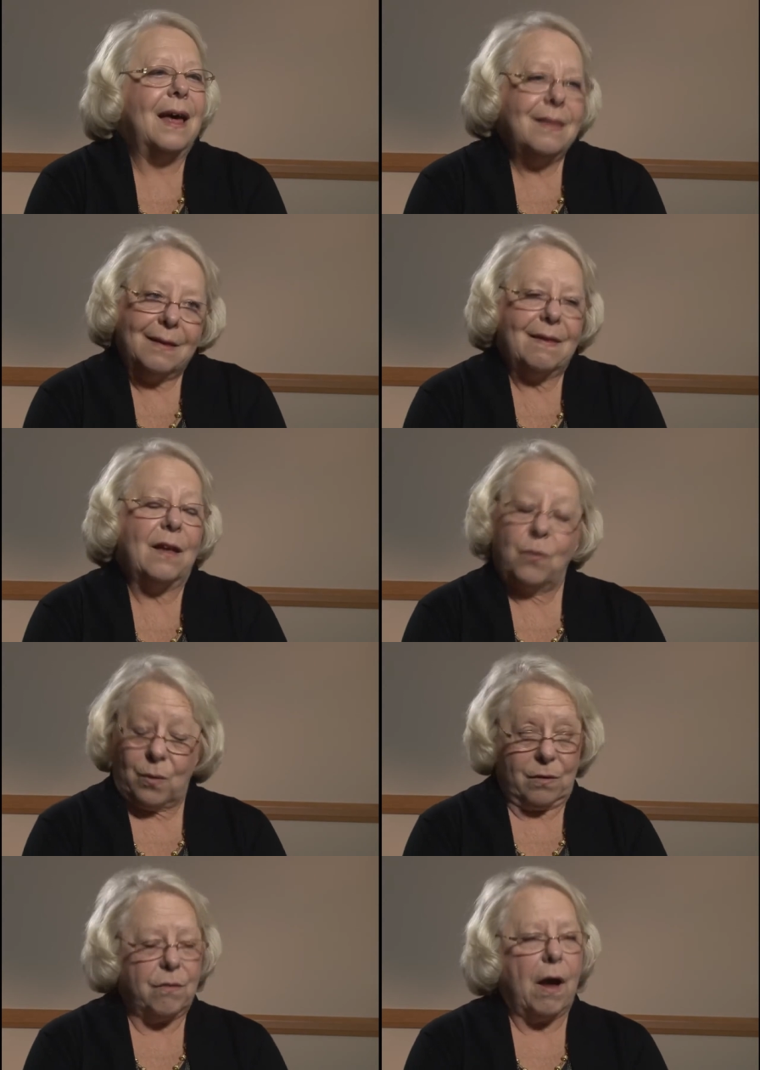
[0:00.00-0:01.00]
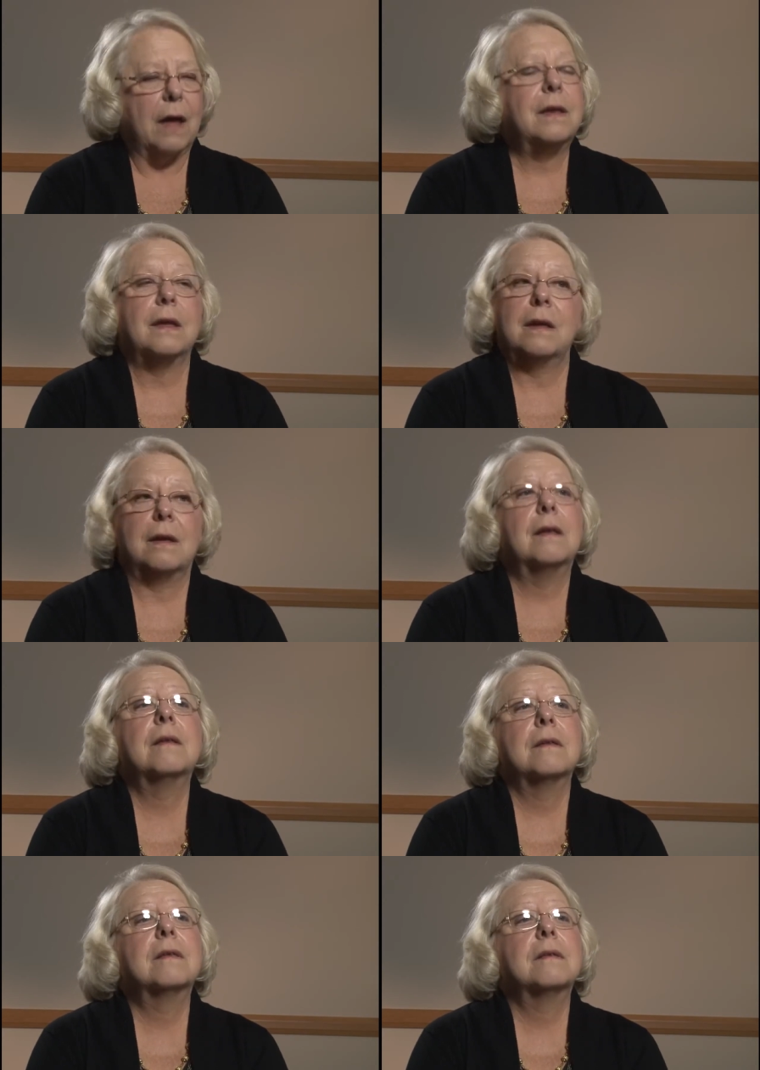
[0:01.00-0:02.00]
I think that's what attracted
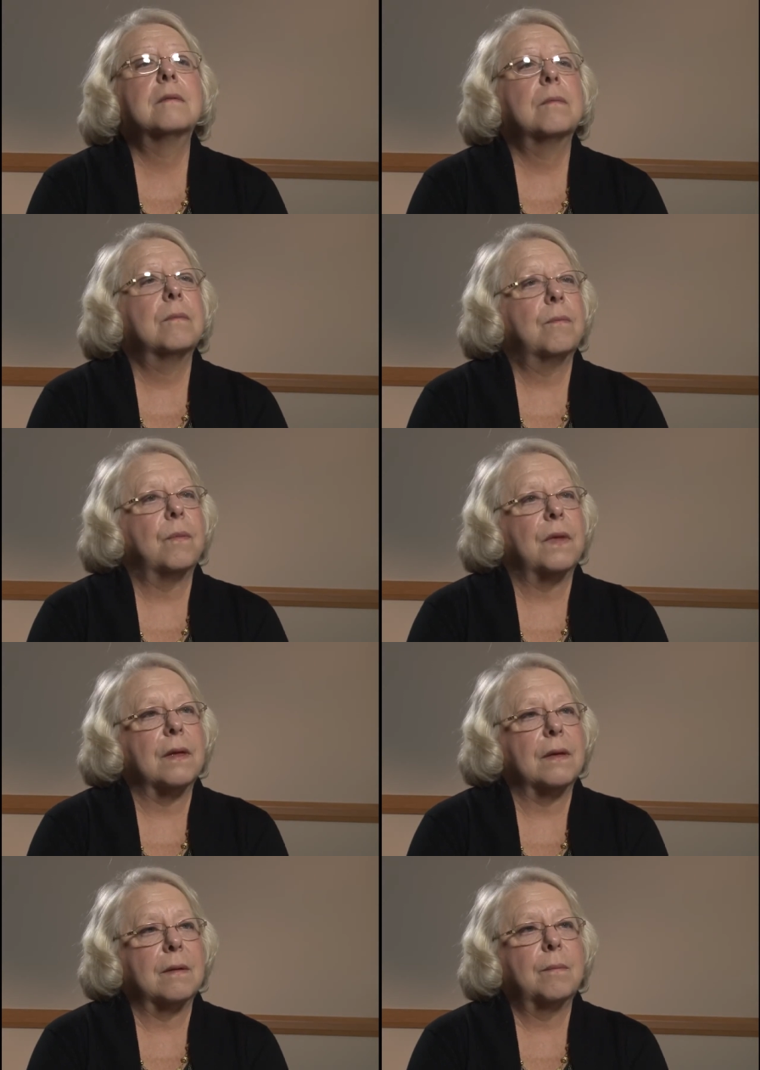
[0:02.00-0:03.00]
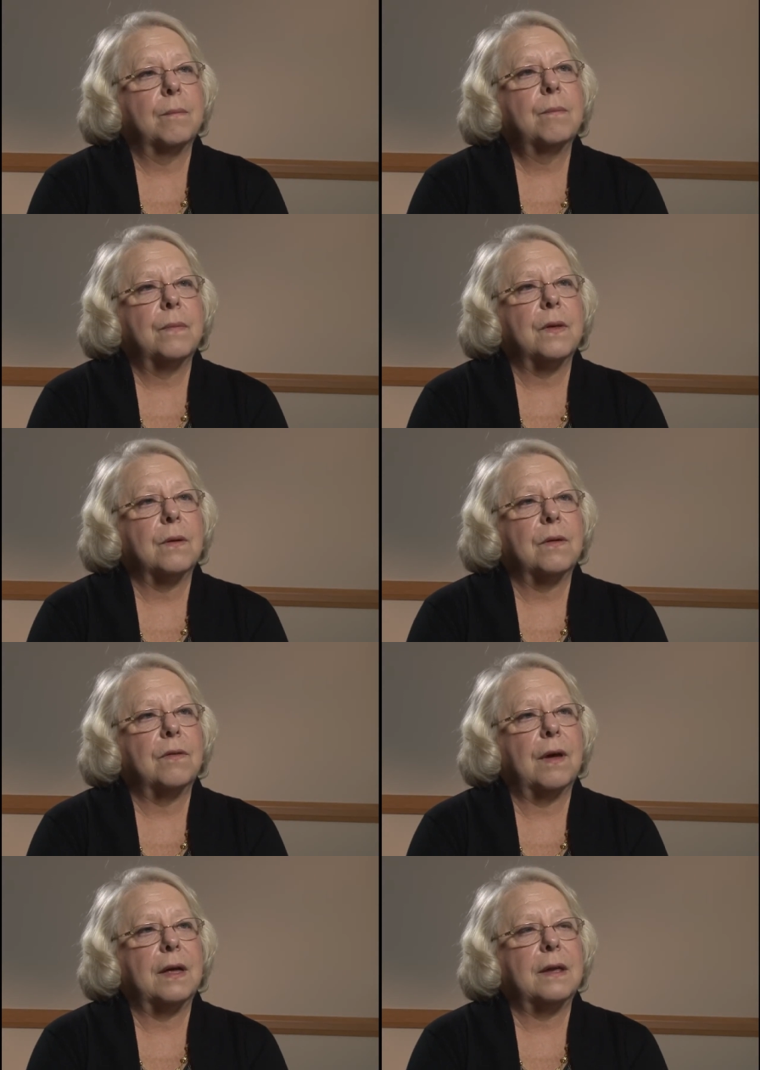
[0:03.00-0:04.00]
the the good
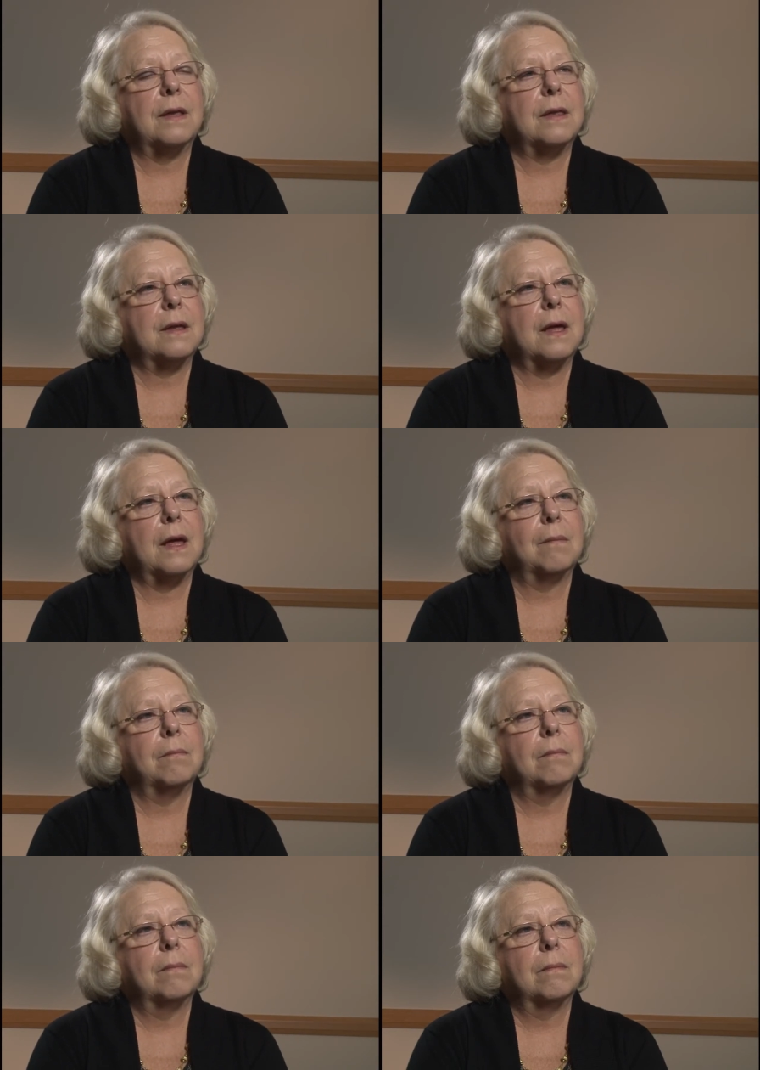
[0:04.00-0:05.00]
scientists that came.